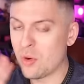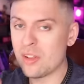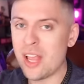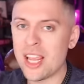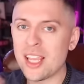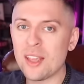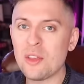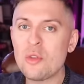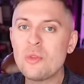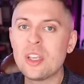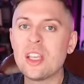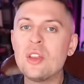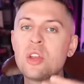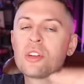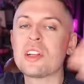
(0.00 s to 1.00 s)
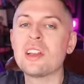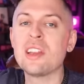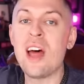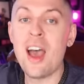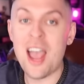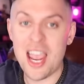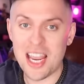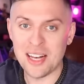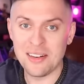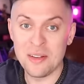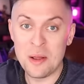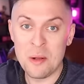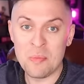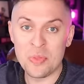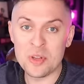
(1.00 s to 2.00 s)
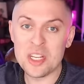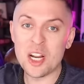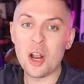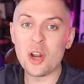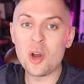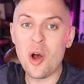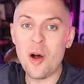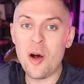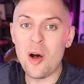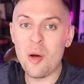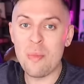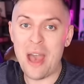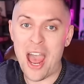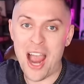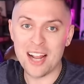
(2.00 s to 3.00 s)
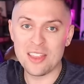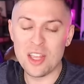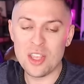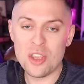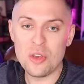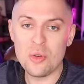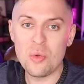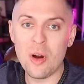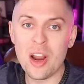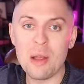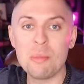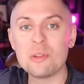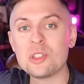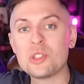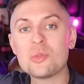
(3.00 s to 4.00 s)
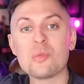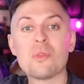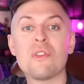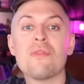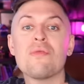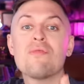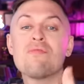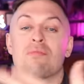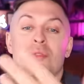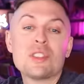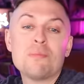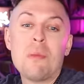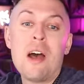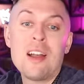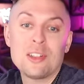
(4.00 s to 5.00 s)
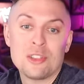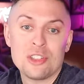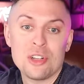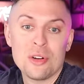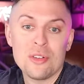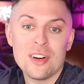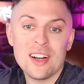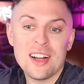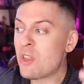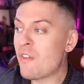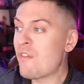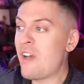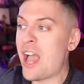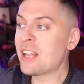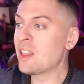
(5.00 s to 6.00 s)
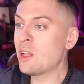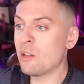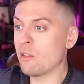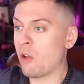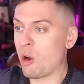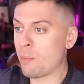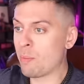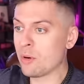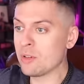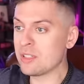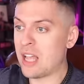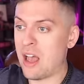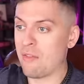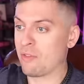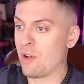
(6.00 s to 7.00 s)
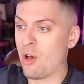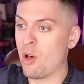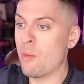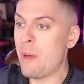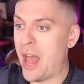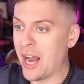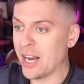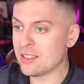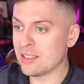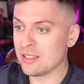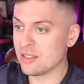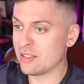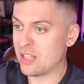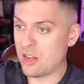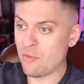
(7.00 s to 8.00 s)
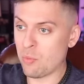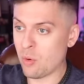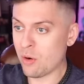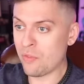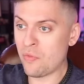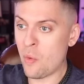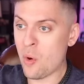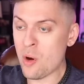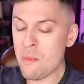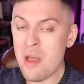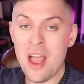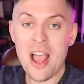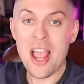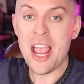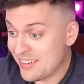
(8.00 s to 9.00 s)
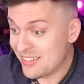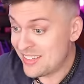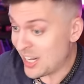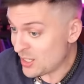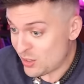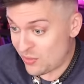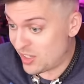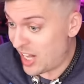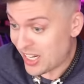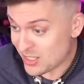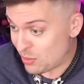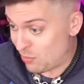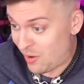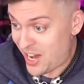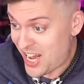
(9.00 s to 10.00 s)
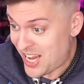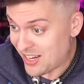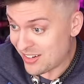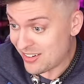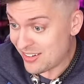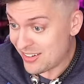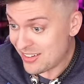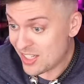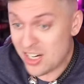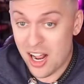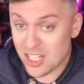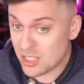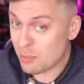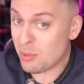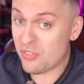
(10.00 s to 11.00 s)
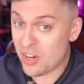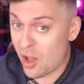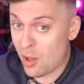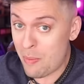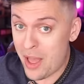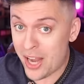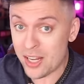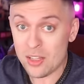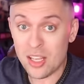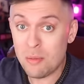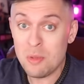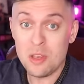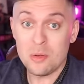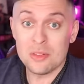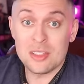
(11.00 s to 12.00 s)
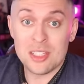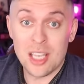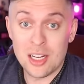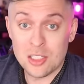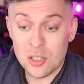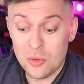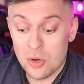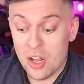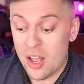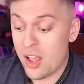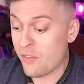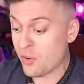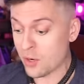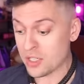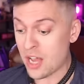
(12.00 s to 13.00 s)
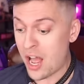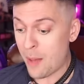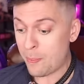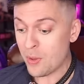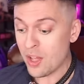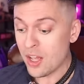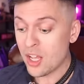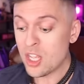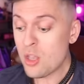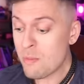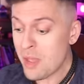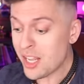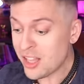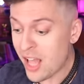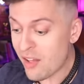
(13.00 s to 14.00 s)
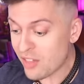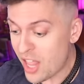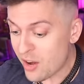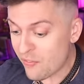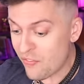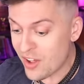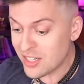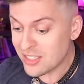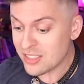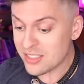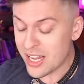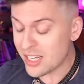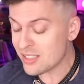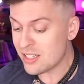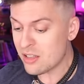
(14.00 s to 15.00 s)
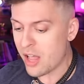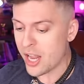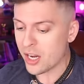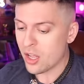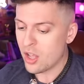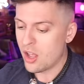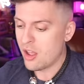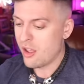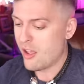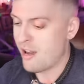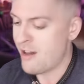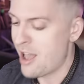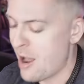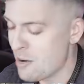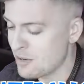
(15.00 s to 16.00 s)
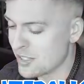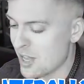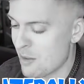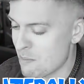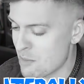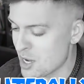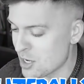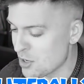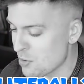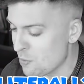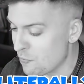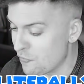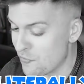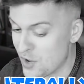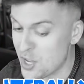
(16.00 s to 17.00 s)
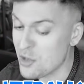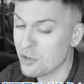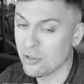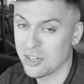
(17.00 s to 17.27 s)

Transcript: Or like, you, there's a line there's like a callback that you are able to respond to. The fact that LARPers have callbacks in safe word form, that's that's great. The concept of a callback can be used in kink 2. If you're a top, you make that like fun, sexy, like, and how does that make you feel,